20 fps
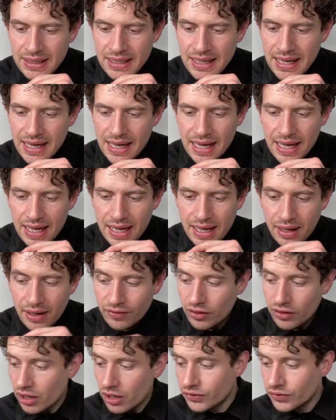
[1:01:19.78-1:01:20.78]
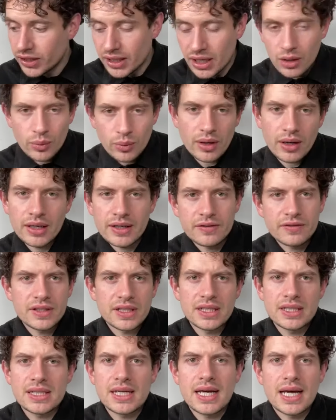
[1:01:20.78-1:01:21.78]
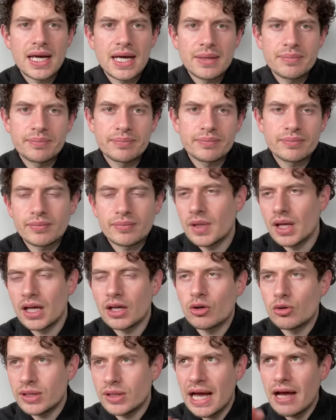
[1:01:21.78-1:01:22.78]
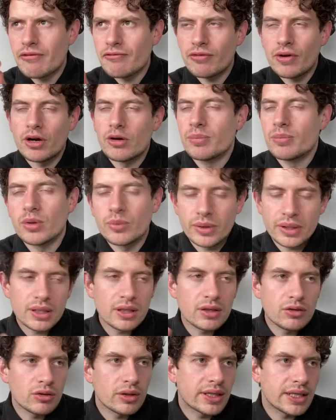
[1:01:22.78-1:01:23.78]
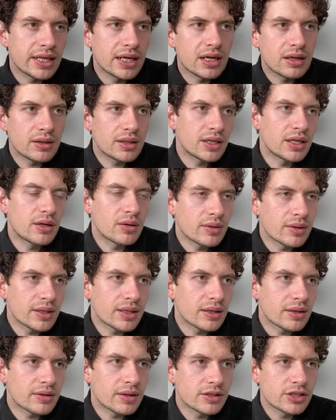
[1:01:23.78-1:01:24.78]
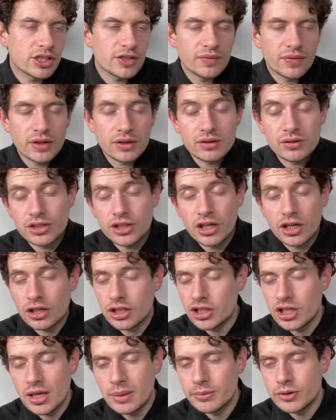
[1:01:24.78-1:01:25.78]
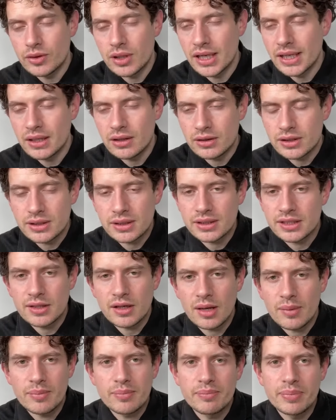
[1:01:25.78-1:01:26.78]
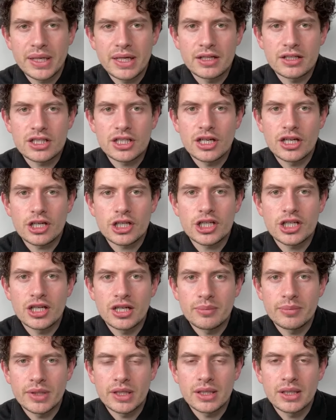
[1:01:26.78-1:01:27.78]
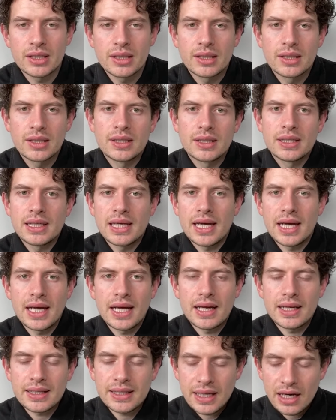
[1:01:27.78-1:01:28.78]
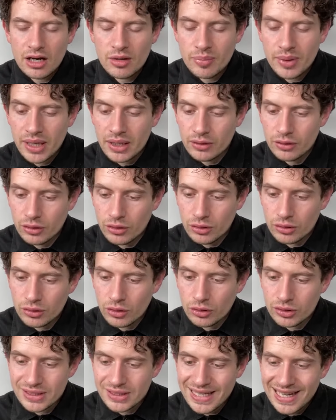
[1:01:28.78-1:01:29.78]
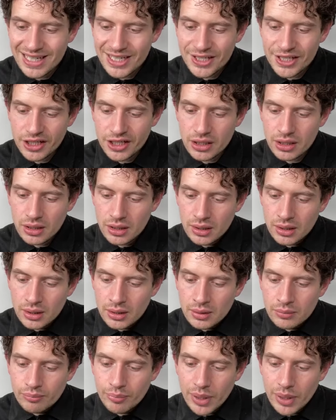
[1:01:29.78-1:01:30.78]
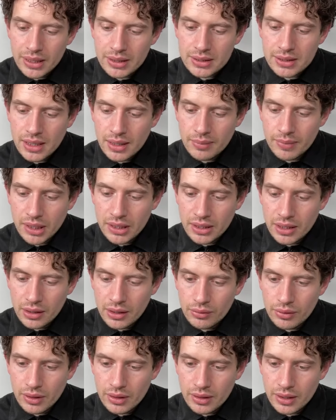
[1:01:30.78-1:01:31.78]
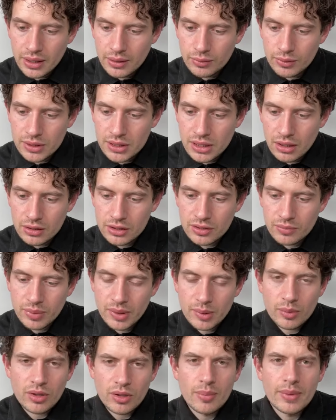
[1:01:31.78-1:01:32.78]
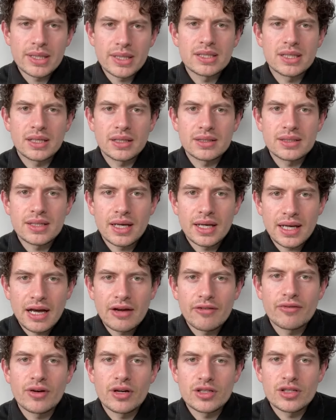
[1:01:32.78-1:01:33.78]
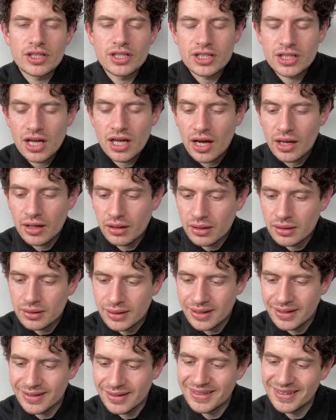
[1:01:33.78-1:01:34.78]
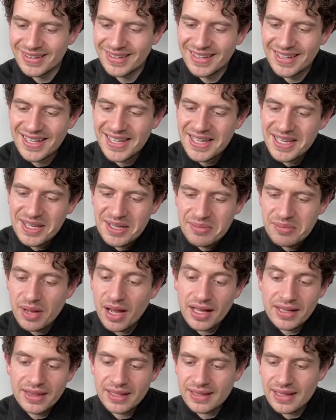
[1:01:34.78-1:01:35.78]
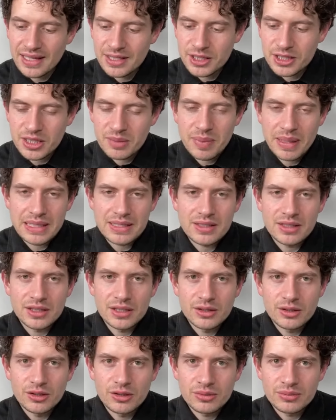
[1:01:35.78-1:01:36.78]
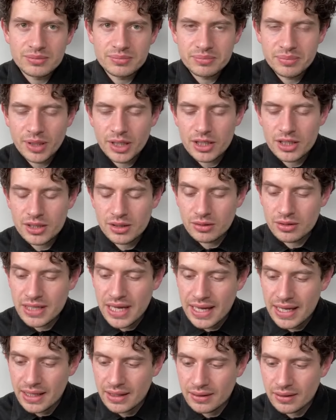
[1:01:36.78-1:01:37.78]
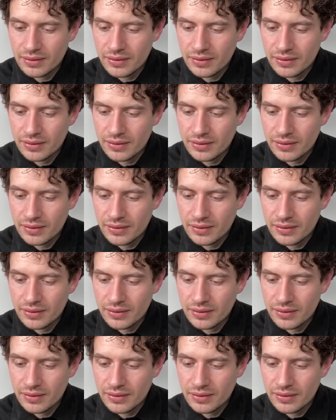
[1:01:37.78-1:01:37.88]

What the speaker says: I've got a video where I lifted, I call it Afro, but we can call it, just for search terms really, because it's a bigger search term than Caribbean or textured. But I know that there was lots of people commenting saying Afro is a style, but I think that just depends on your personal take.